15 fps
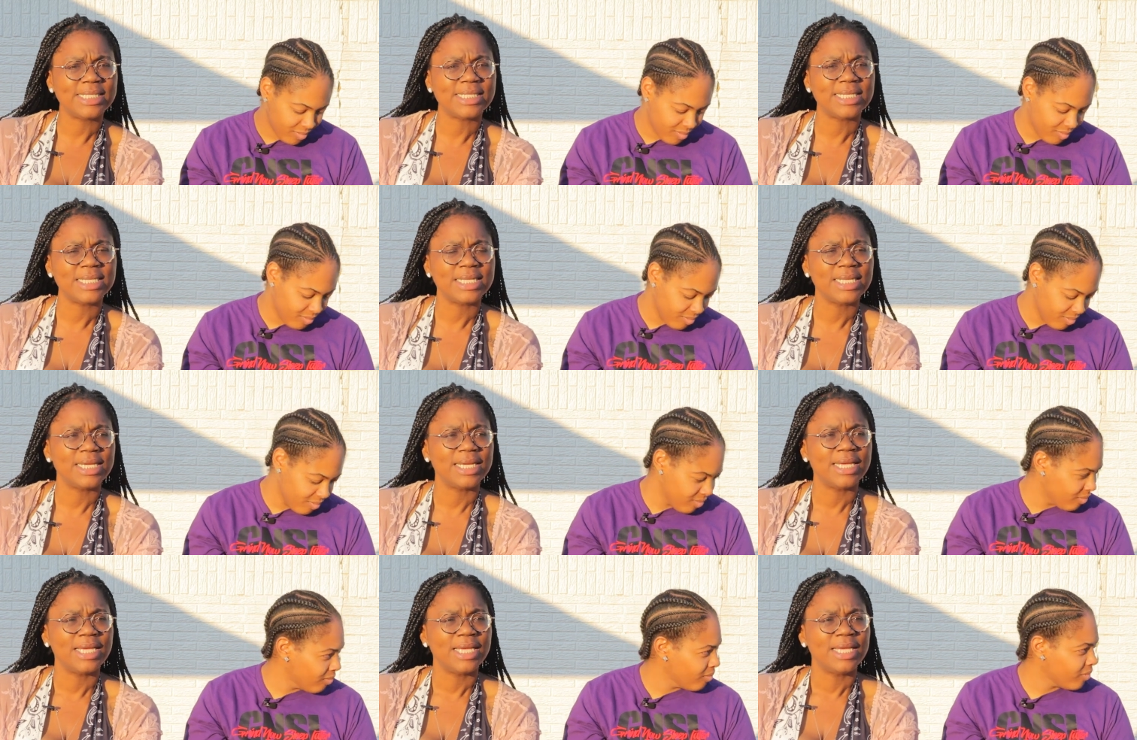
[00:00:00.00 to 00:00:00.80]

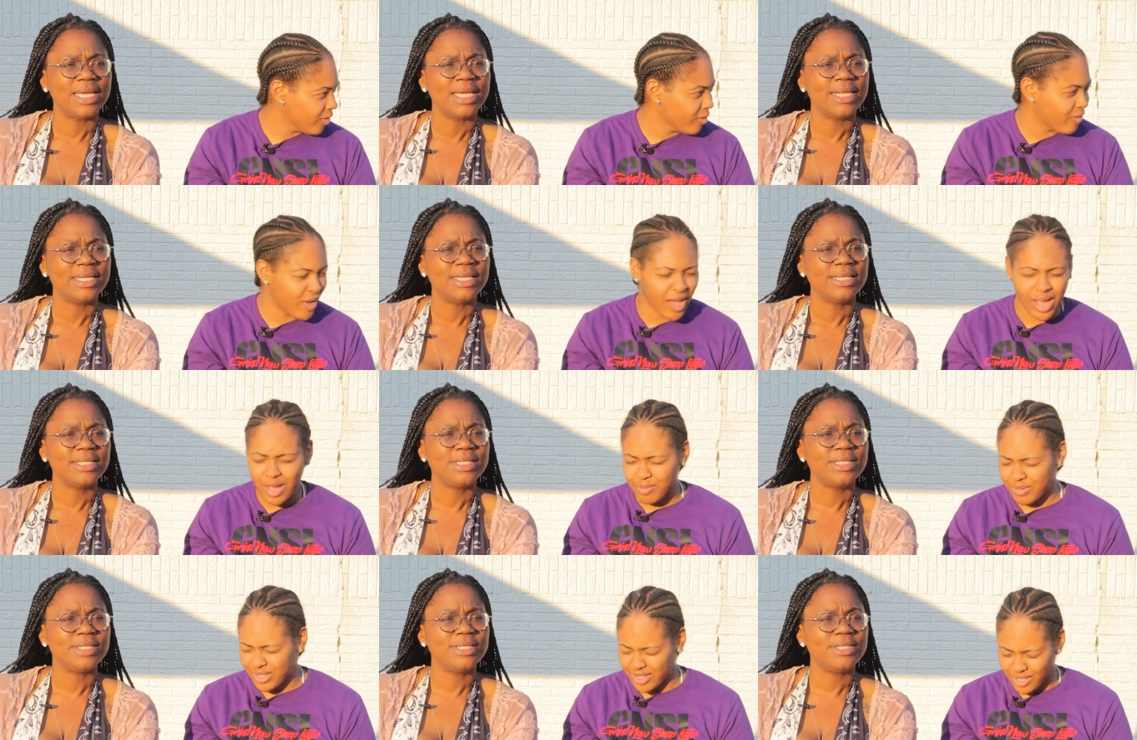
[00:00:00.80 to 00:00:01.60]
Speaker 1: Mm-hmm, mm-hmm.
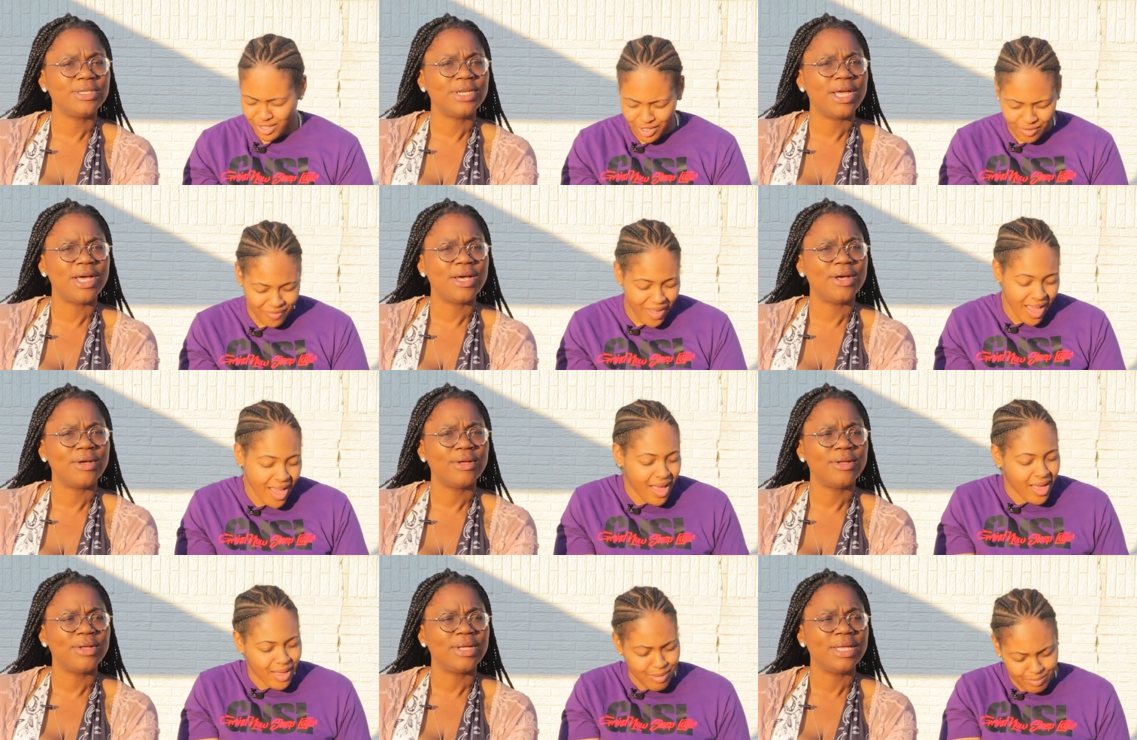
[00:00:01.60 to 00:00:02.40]
Vibes, the you good know,
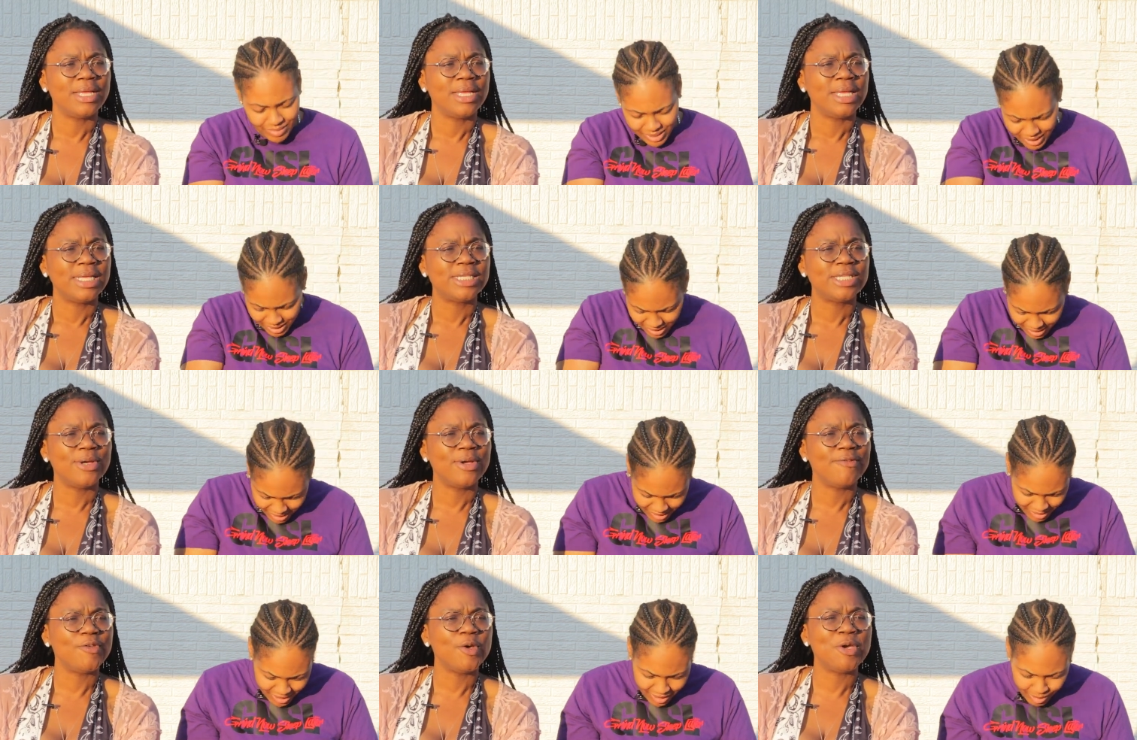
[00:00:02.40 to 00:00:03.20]
vibes.
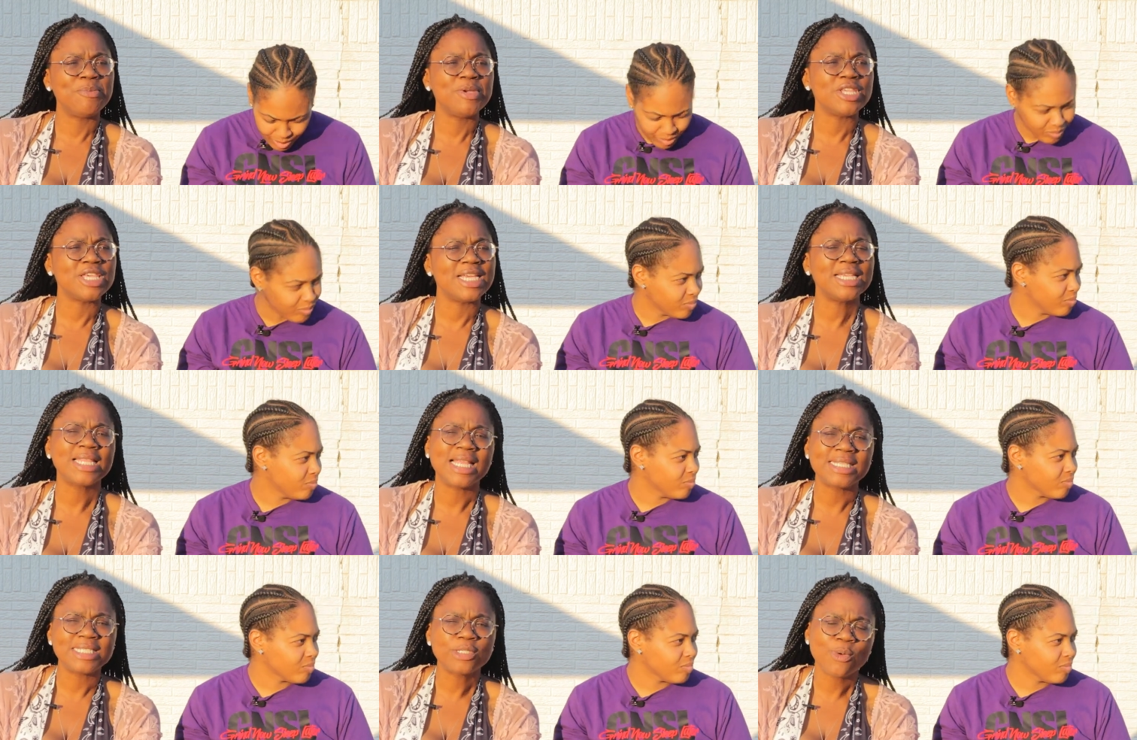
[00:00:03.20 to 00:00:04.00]
So if you're in Michigan,
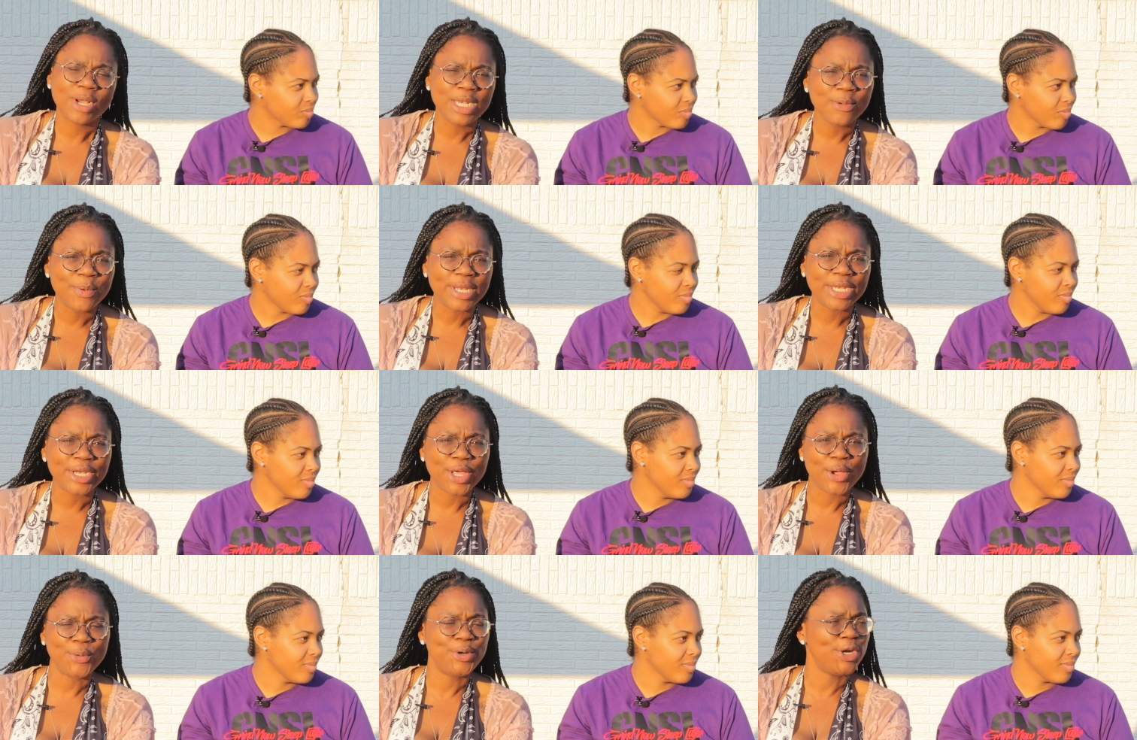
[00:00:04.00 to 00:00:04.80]
that's 21
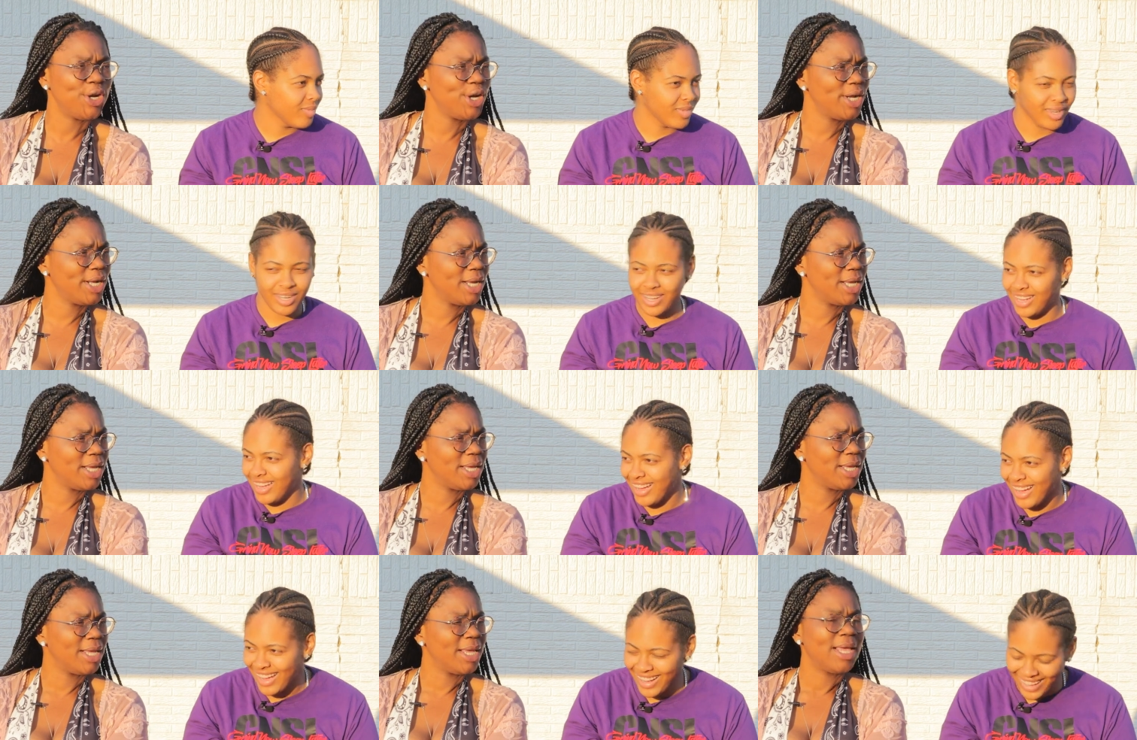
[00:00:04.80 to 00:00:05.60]
and
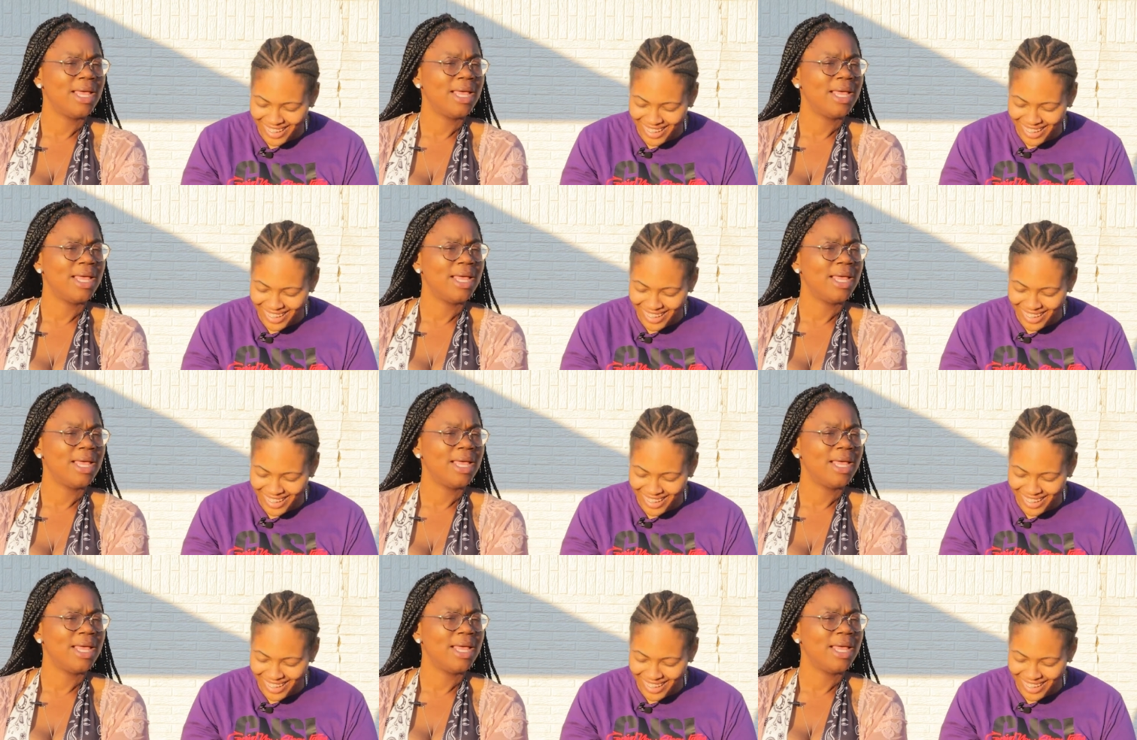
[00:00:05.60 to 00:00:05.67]
older.